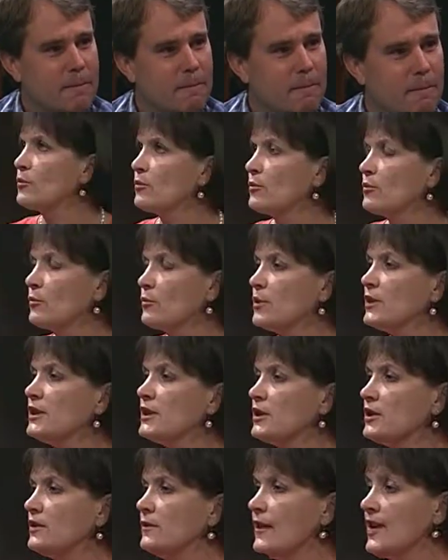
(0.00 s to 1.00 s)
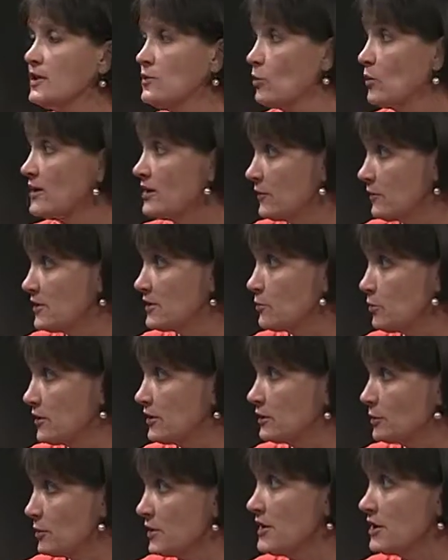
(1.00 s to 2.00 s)
so, really, that's one difference with
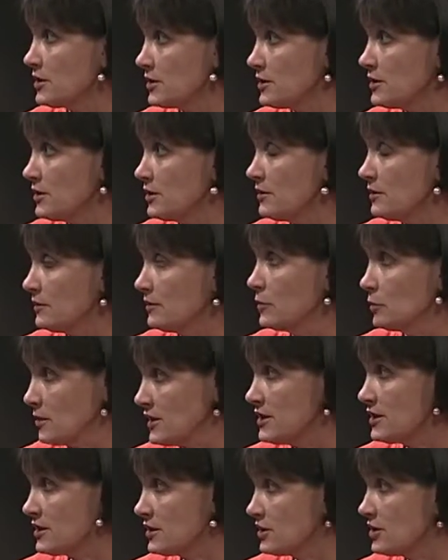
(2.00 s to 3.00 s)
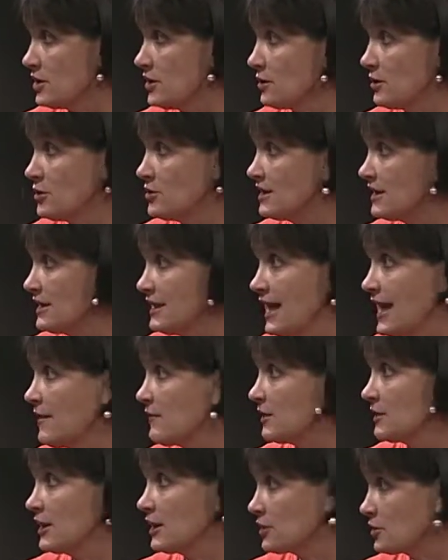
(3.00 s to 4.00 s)
Luigi Luigi's too. You didn't have
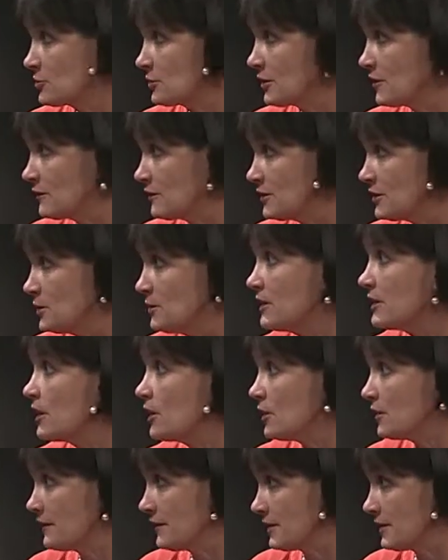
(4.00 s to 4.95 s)
the luxury of doing all